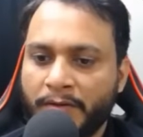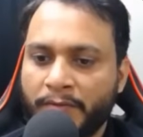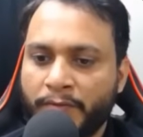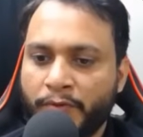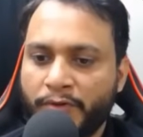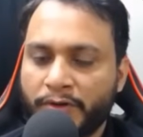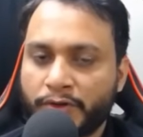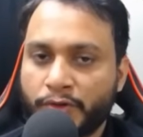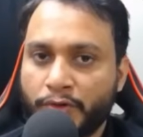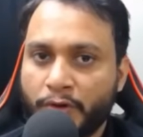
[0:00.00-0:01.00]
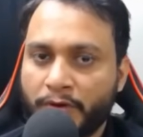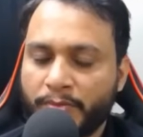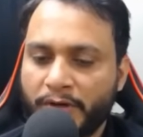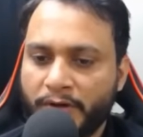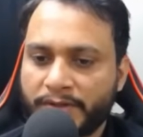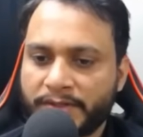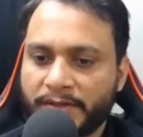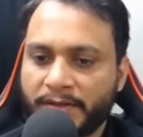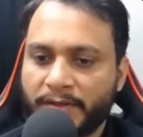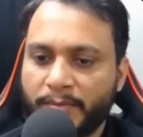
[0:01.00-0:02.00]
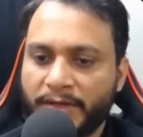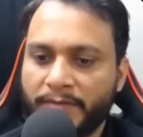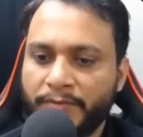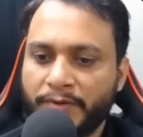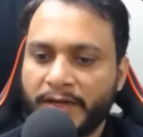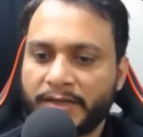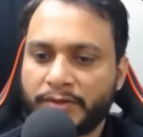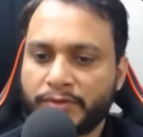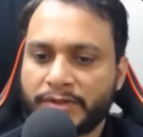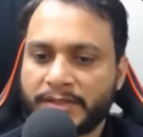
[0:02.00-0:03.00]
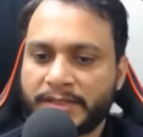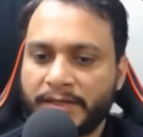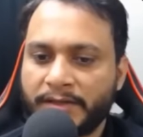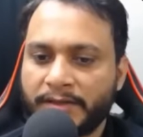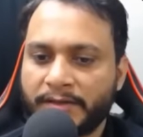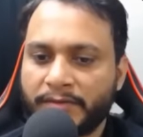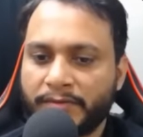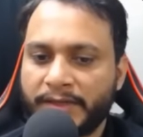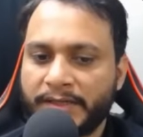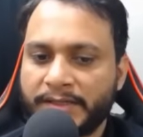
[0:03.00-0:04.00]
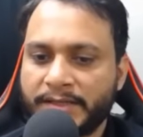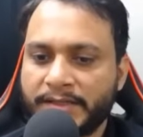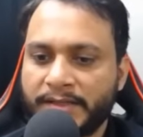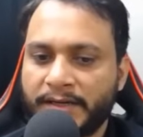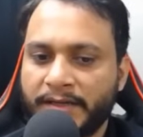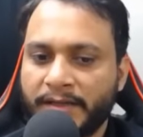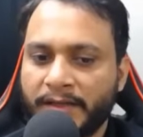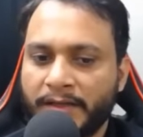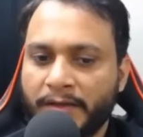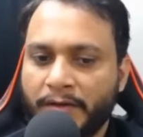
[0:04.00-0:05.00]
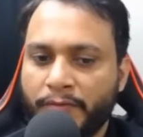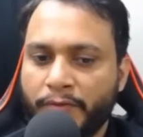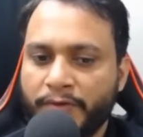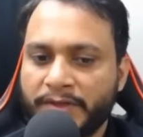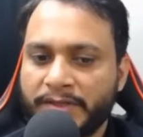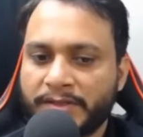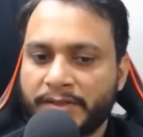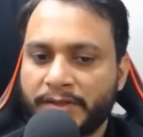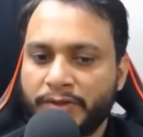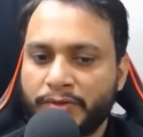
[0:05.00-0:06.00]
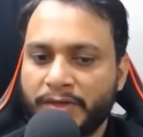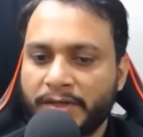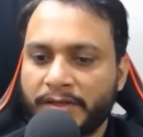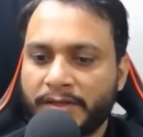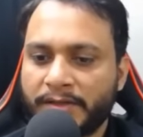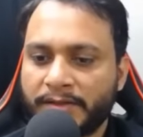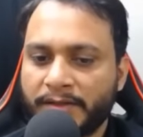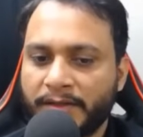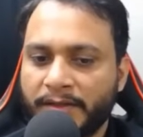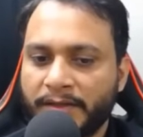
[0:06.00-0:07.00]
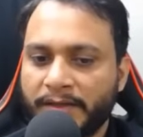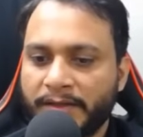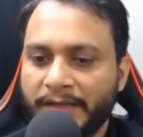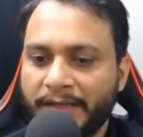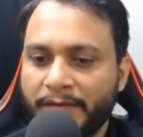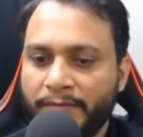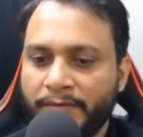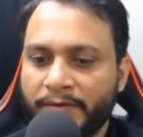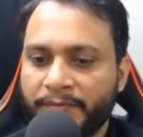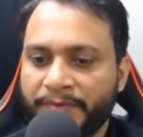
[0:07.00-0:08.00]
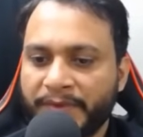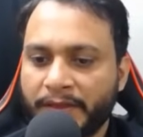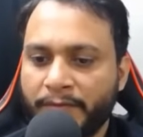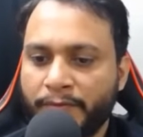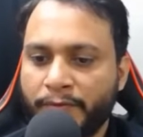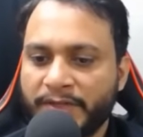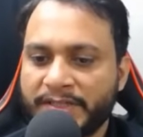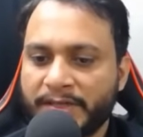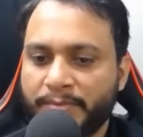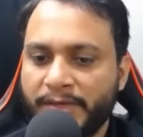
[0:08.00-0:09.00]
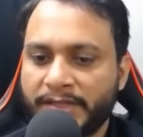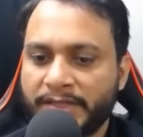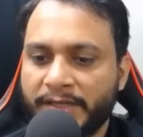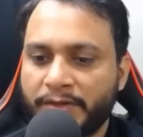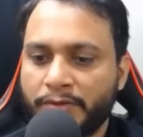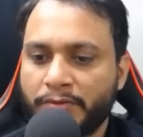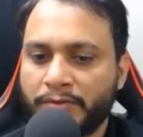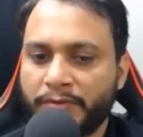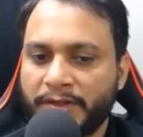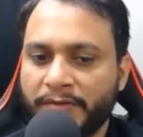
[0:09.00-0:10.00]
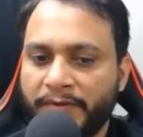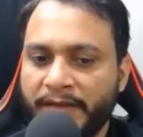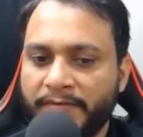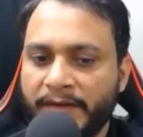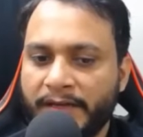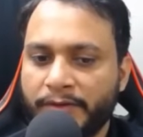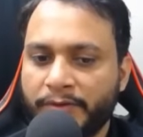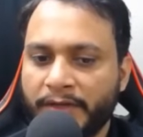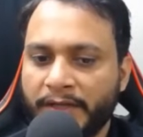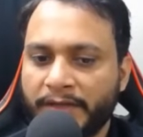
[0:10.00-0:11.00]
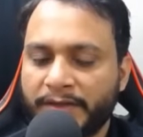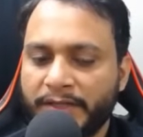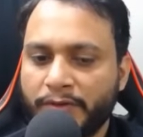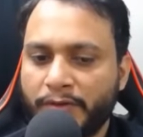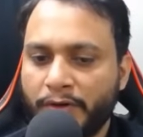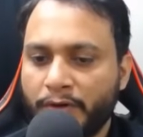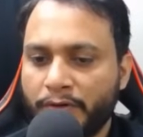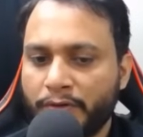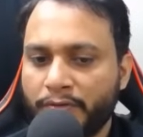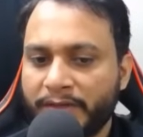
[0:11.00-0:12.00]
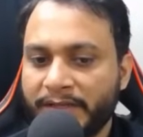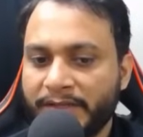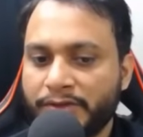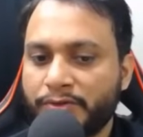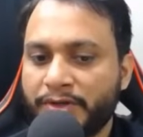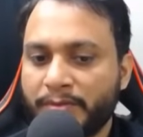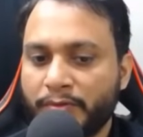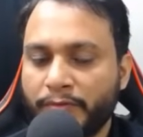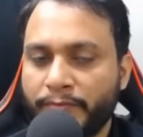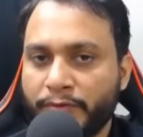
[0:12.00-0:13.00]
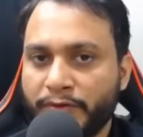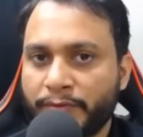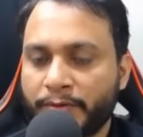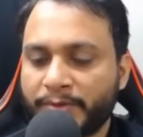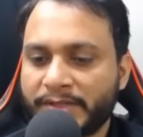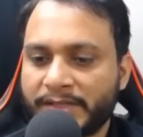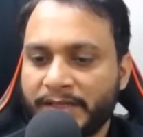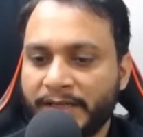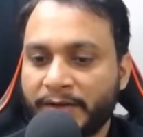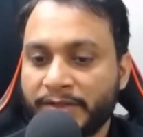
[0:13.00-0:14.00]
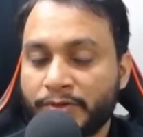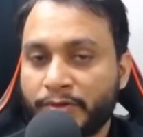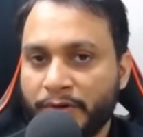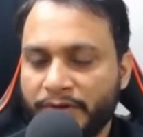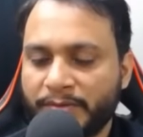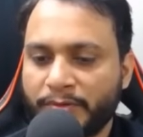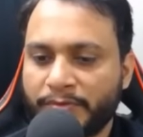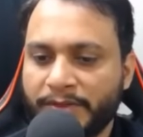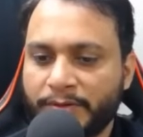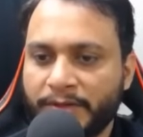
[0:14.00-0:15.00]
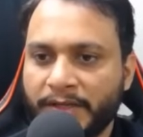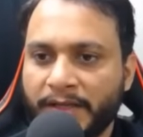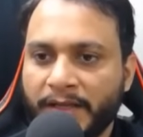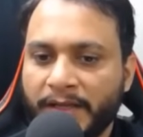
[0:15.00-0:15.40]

4 should not be lost. But if you had used a set here where it says that 4 is a unique color, then if the 4 is replaced at 2 with the 5 value, then you will not know whether I should remove 4 from the set or I should not remove it, okay?